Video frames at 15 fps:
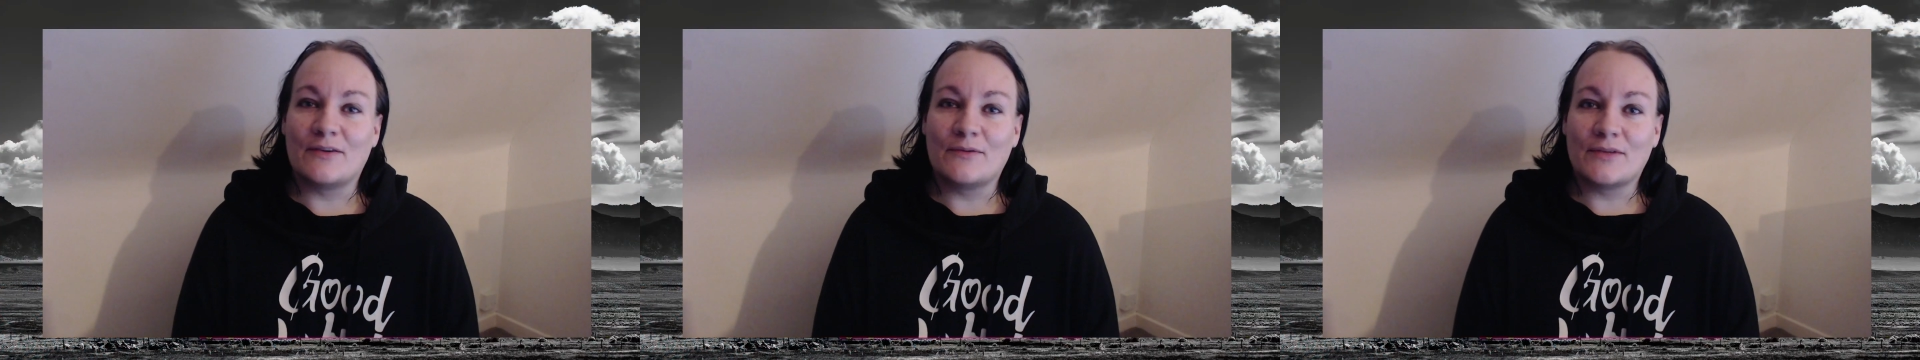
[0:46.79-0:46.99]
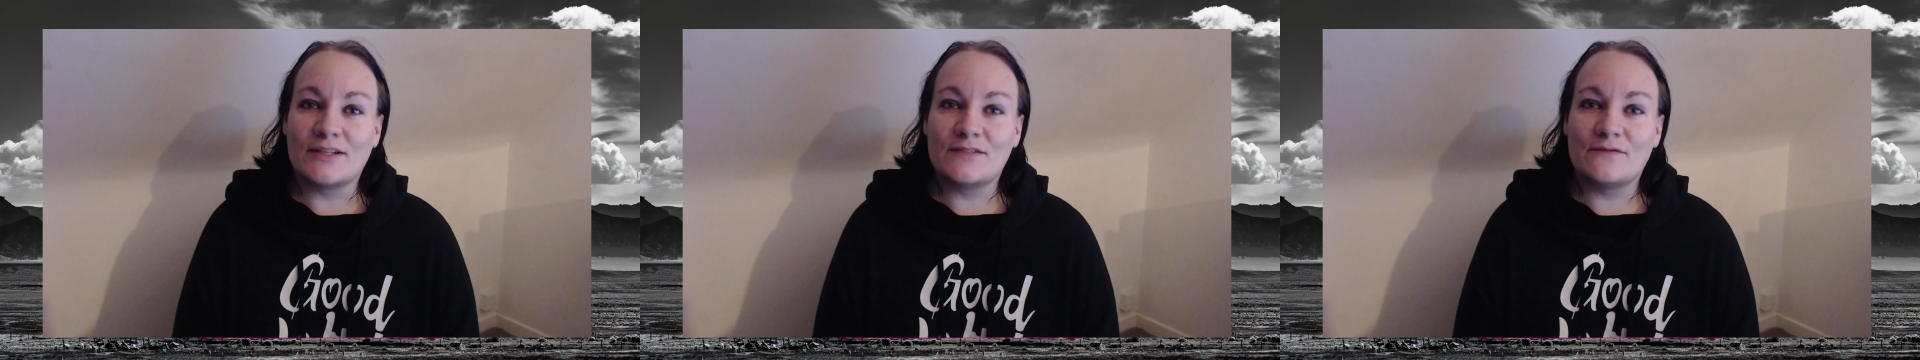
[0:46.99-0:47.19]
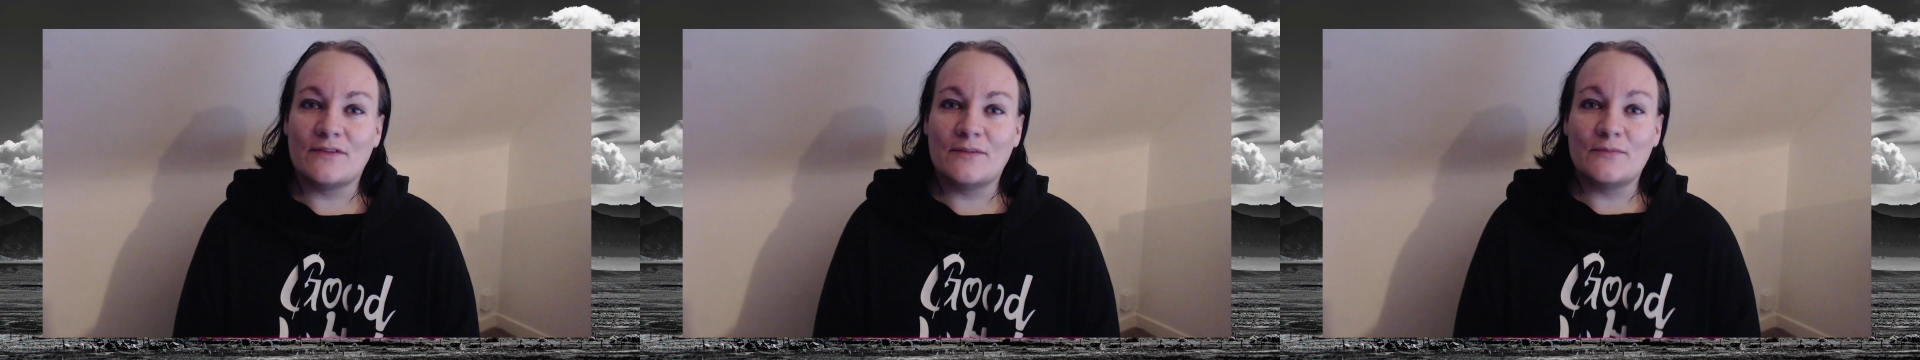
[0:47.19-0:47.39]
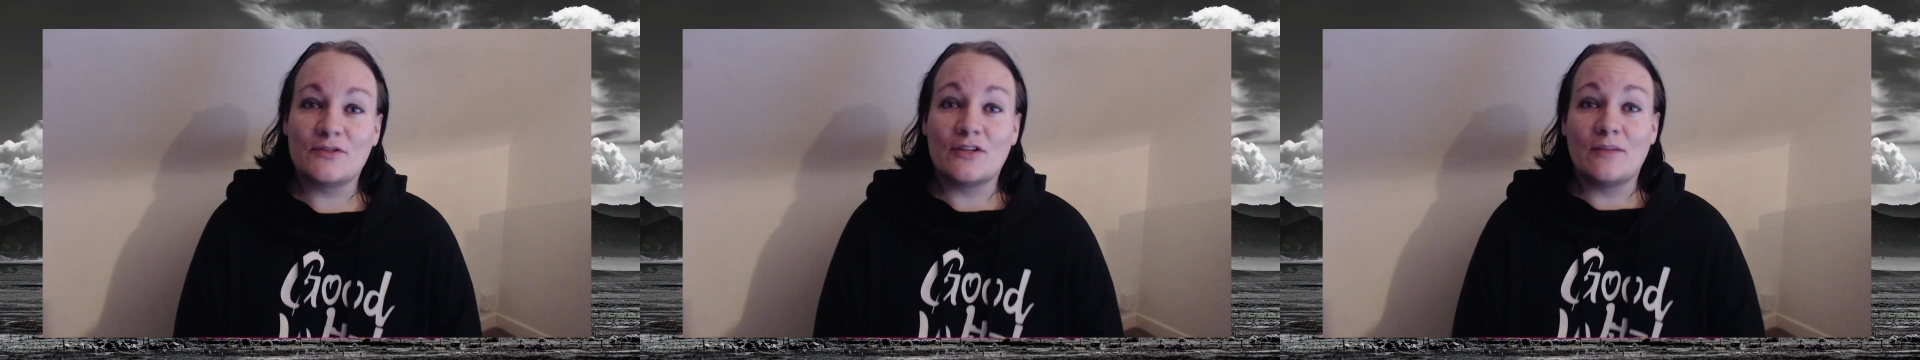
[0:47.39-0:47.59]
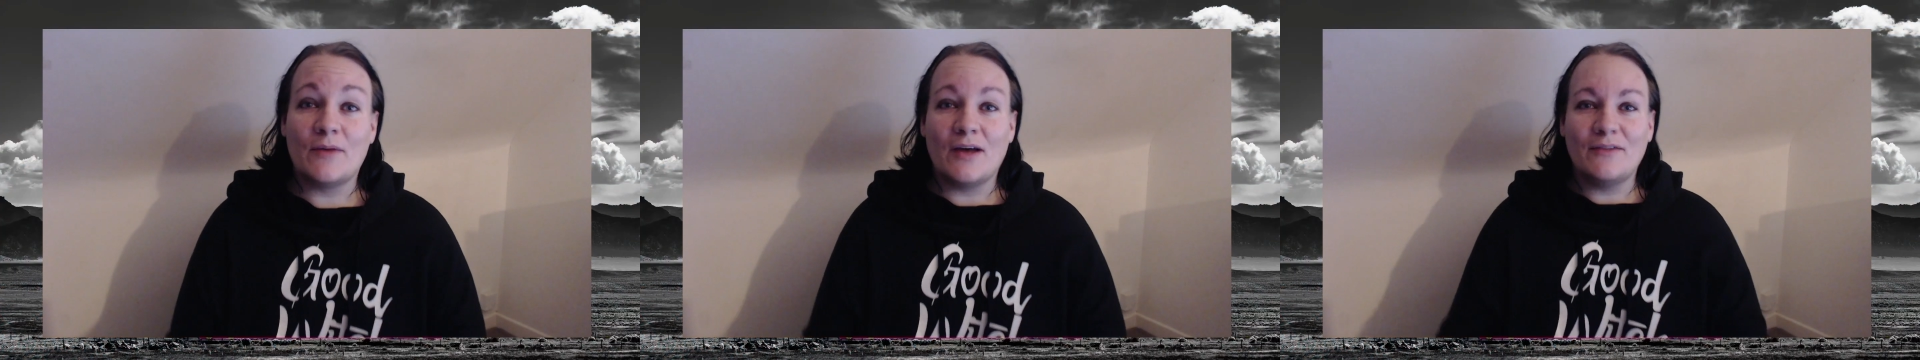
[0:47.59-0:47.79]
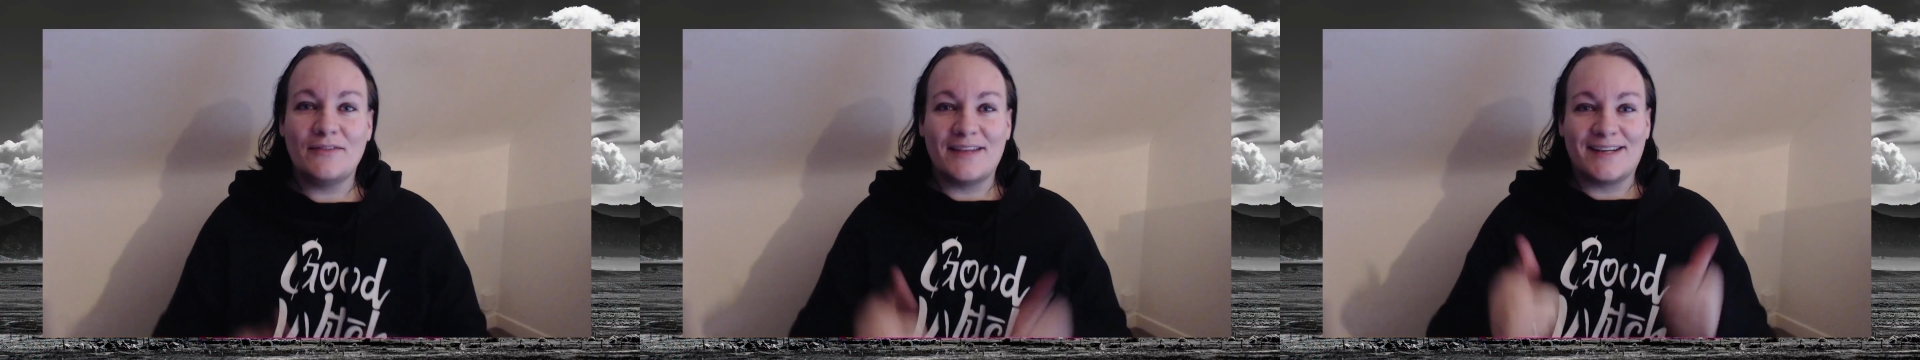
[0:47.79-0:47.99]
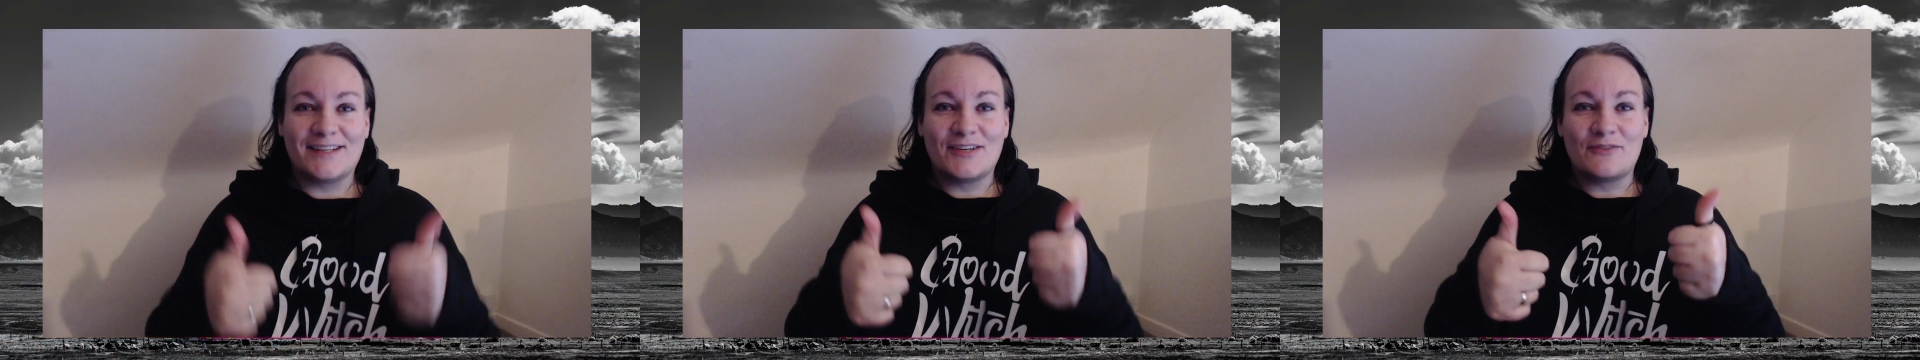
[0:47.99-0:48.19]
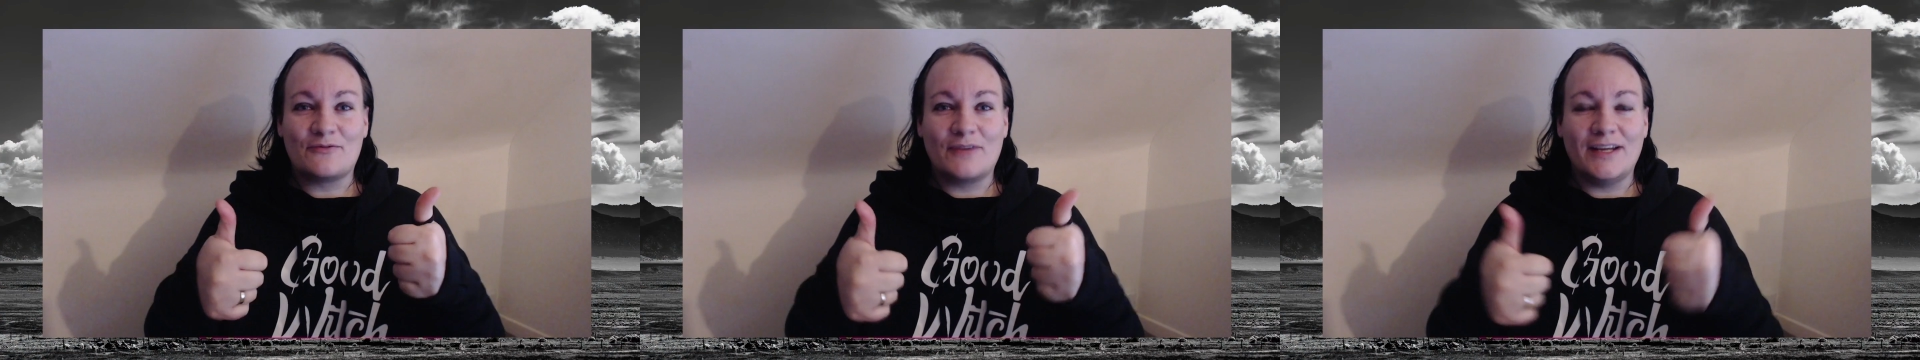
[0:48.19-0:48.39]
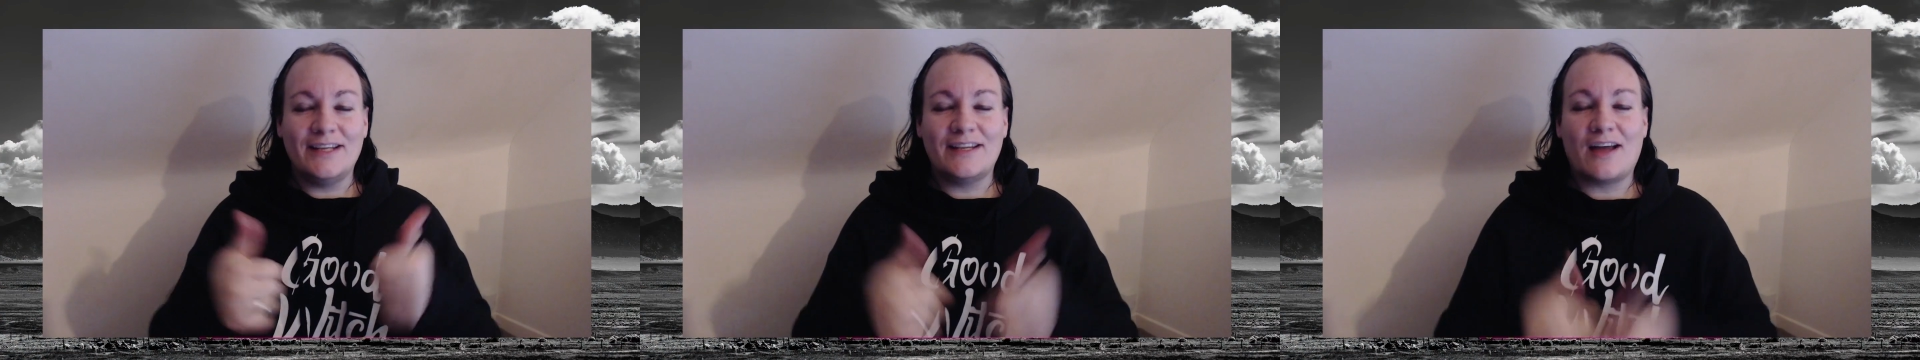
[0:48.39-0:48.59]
what this film is all about, then great,